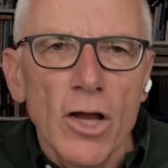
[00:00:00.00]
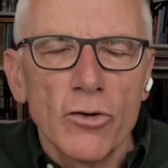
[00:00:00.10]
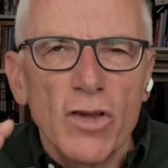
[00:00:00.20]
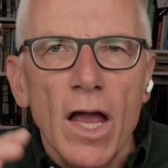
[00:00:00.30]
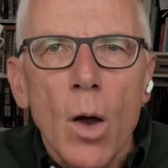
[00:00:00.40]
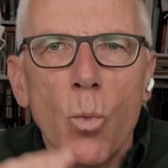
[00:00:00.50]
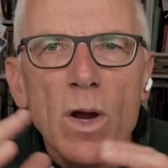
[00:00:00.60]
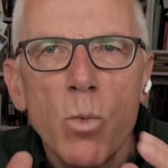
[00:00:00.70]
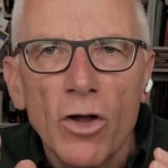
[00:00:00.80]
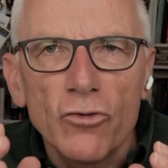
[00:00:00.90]
you say, we
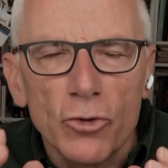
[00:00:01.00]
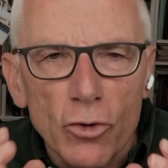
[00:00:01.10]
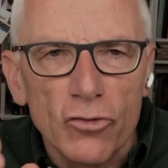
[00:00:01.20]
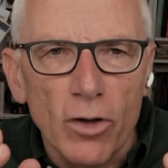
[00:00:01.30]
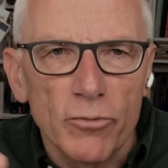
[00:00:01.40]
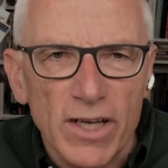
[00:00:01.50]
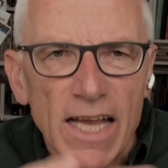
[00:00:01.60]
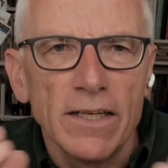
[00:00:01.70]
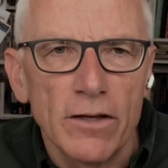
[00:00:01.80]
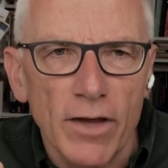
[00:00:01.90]
want to do something
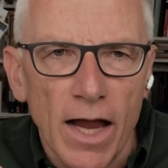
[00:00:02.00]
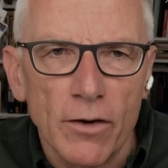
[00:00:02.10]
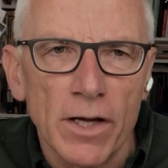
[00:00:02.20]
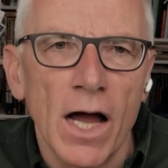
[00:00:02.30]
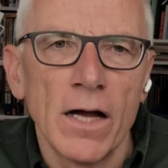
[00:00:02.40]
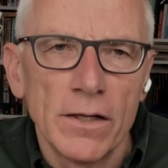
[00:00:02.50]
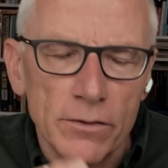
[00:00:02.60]
in this area,